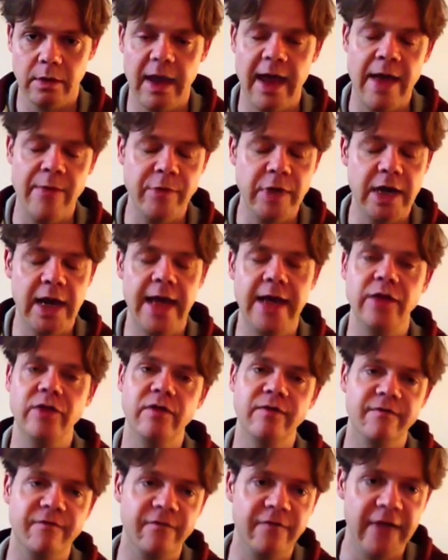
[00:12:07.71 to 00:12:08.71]
emulate
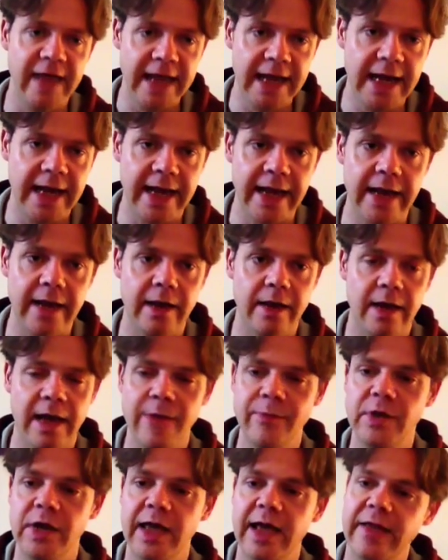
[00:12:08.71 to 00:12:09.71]
the feeling,
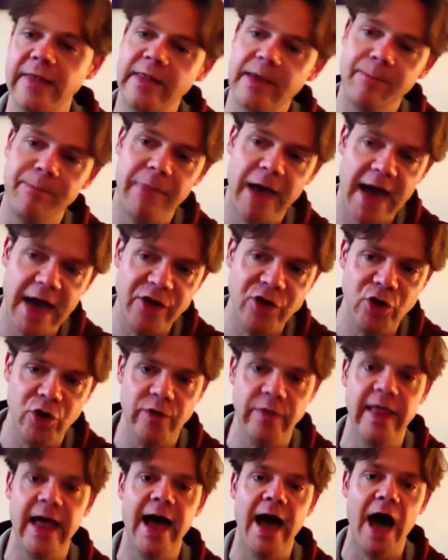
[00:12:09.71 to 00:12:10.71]
emulate the
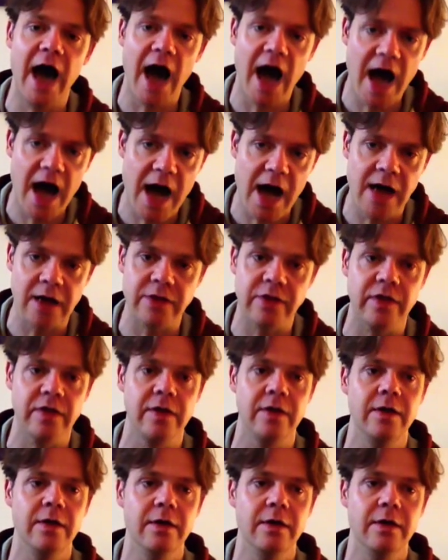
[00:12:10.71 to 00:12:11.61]
passion, that heart